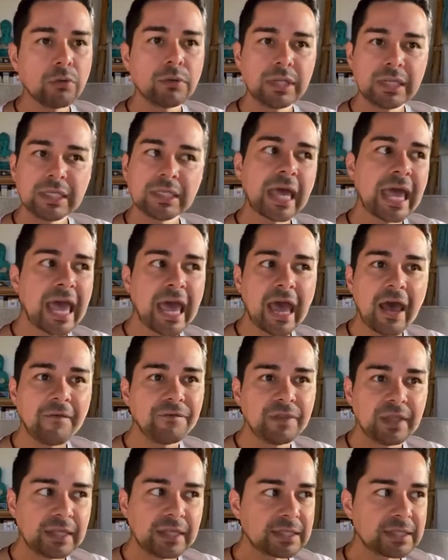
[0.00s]
You don't need to
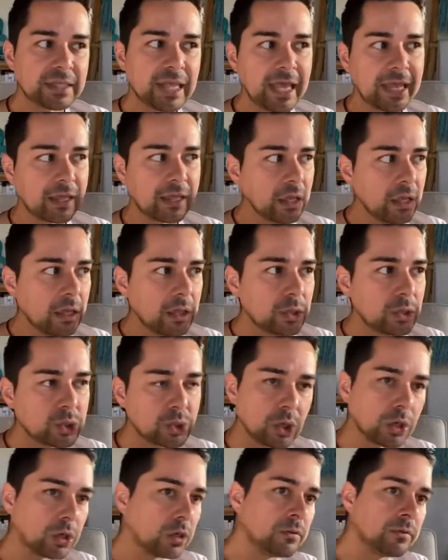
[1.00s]
have this like
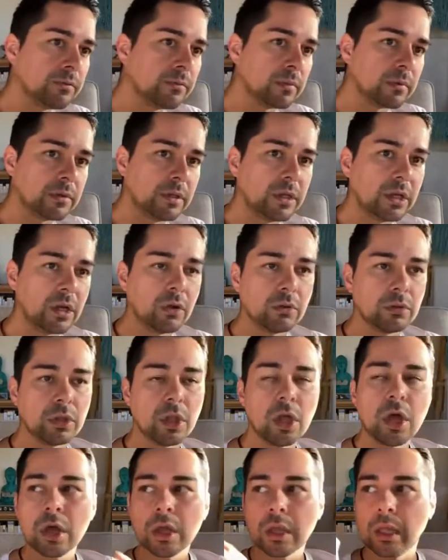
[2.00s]
certain,
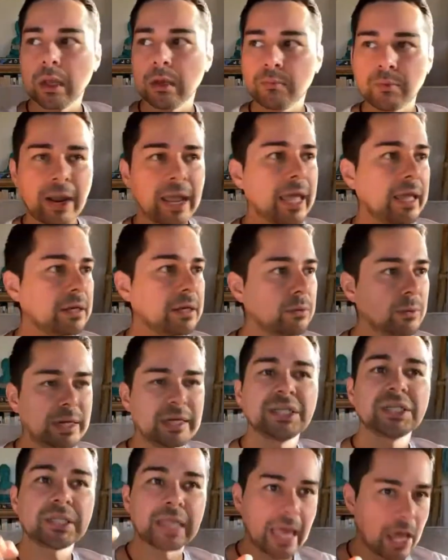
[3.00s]
look and
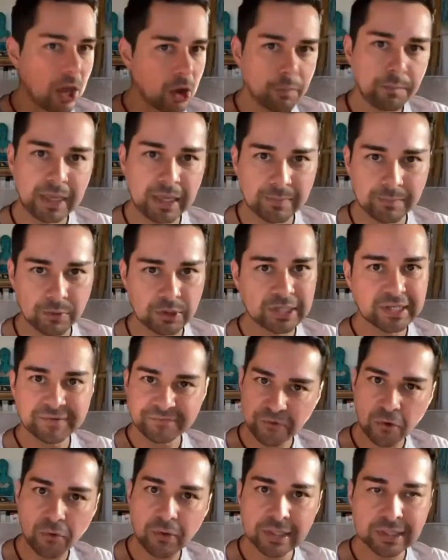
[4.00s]
brand and what. Just help
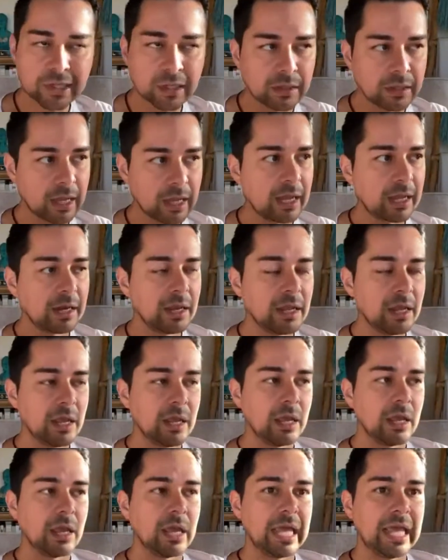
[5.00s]
people. Just focus on
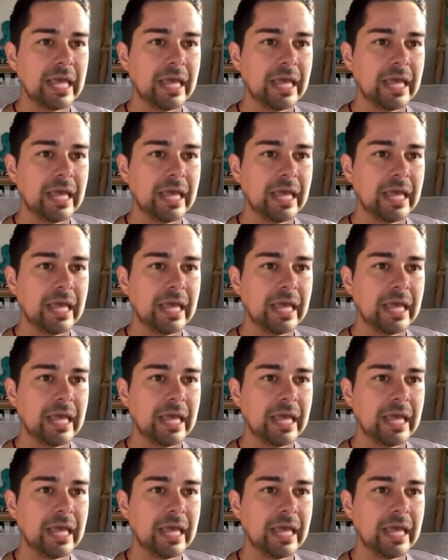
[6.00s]
that.